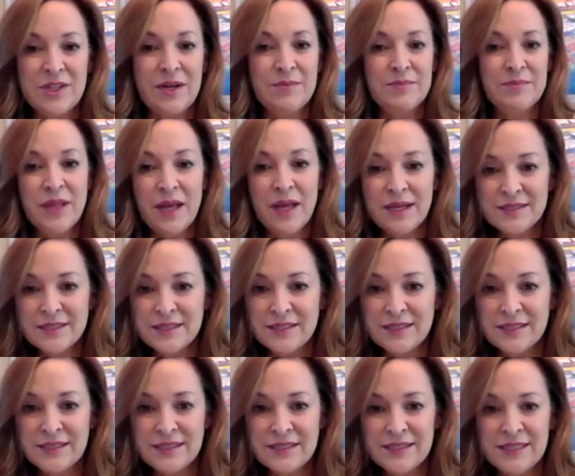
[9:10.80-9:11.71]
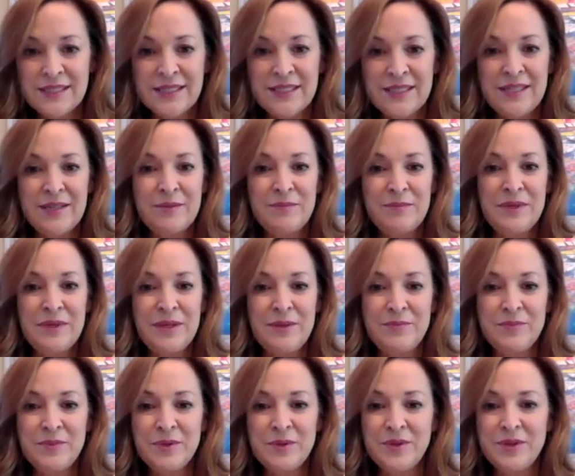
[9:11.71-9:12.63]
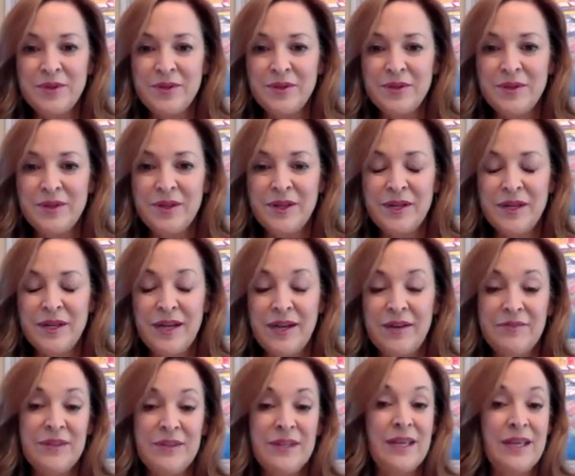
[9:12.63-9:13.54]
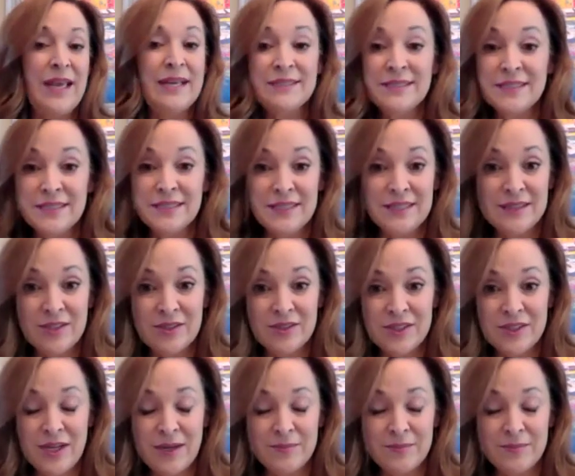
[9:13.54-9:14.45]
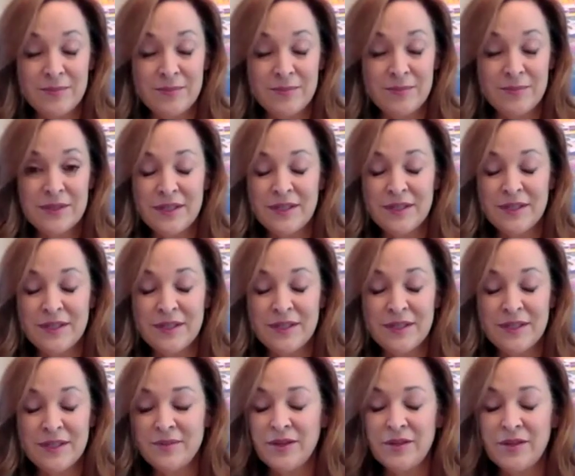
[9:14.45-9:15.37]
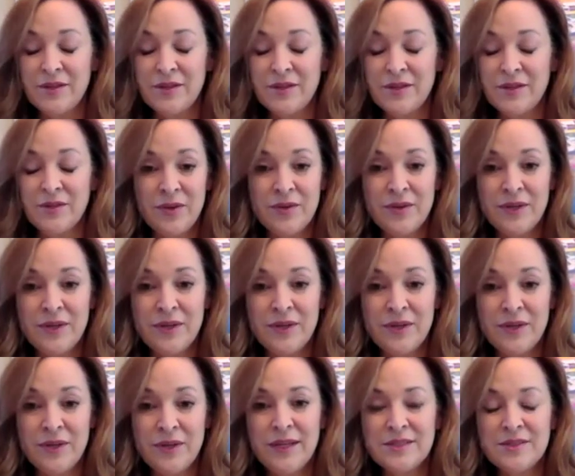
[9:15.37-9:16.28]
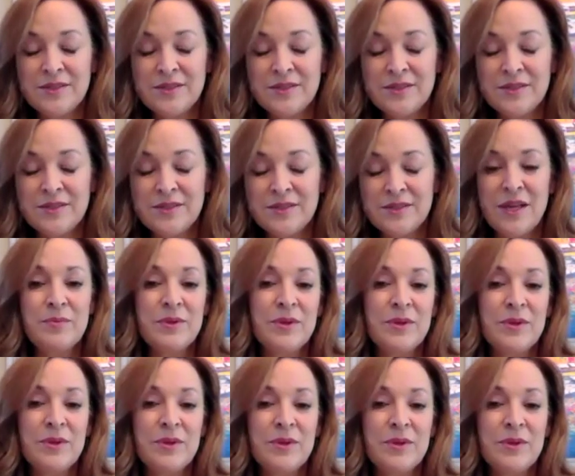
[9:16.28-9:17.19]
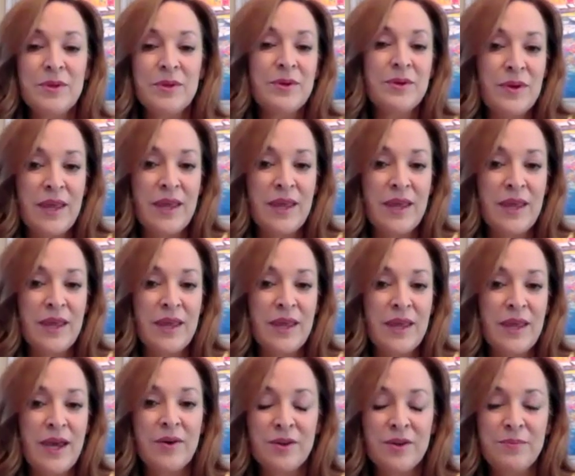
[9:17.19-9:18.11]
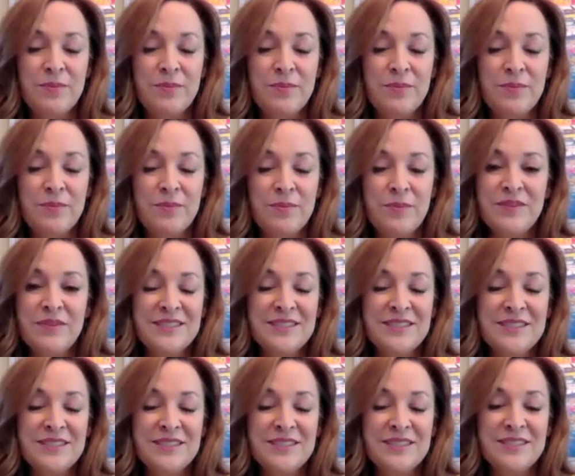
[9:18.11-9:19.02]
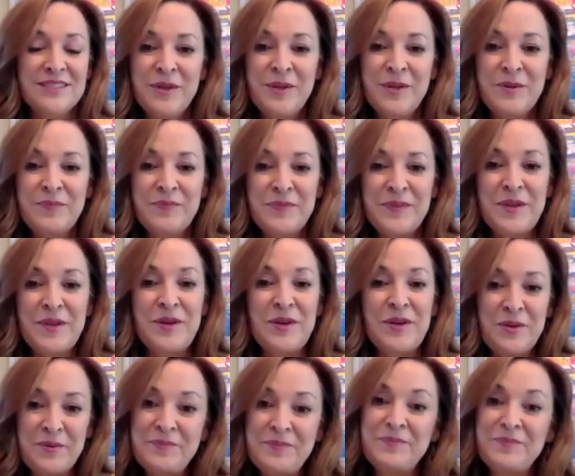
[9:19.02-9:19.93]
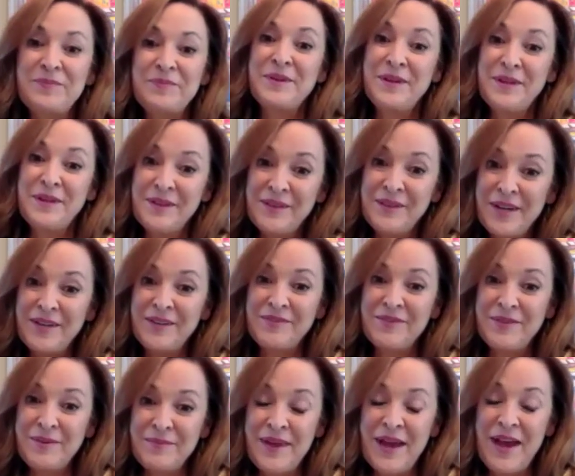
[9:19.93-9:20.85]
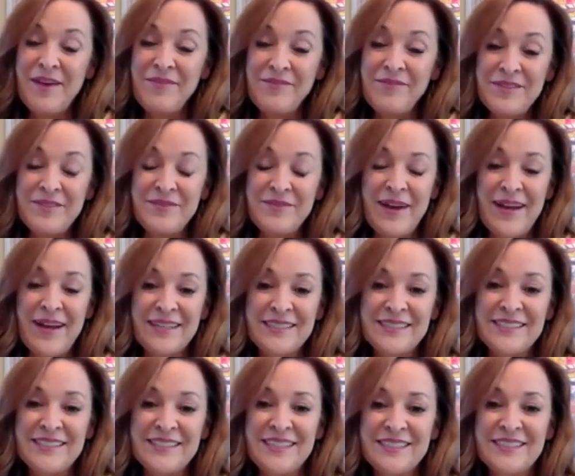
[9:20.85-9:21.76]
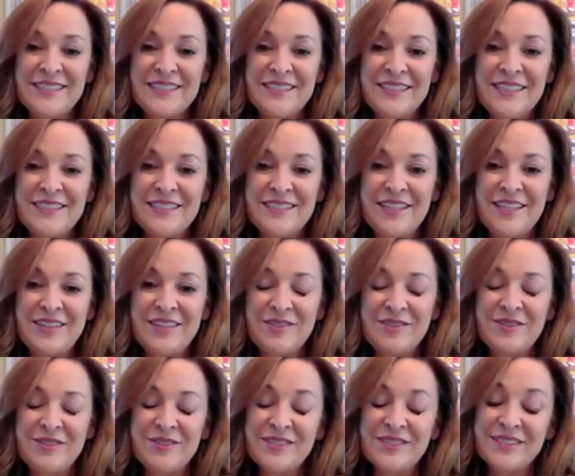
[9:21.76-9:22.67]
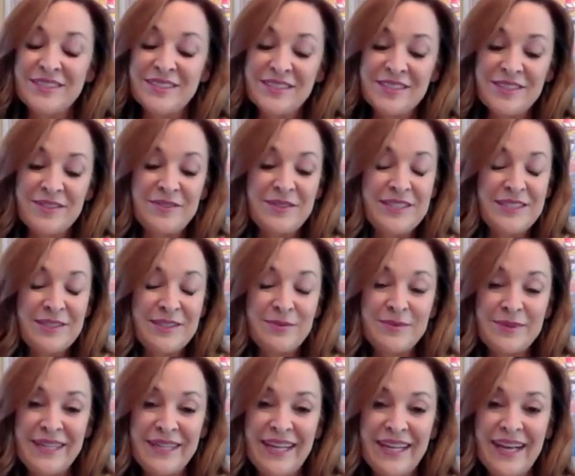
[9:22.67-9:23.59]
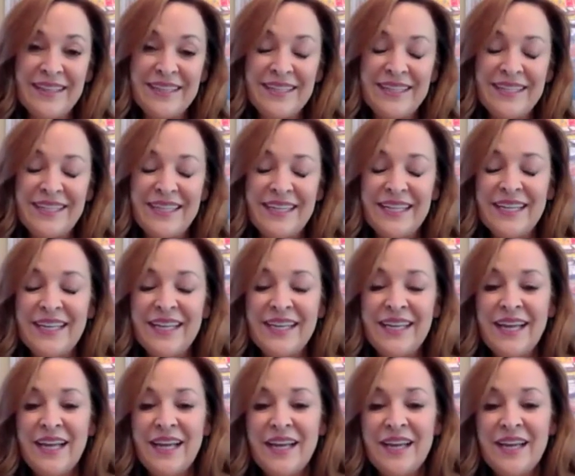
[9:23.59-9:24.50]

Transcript: job losses, people have exited their jobs on their own. And so a lot of people are going without health benefits. And so, you know, a lot of them have to access these other sources. So it's a reality.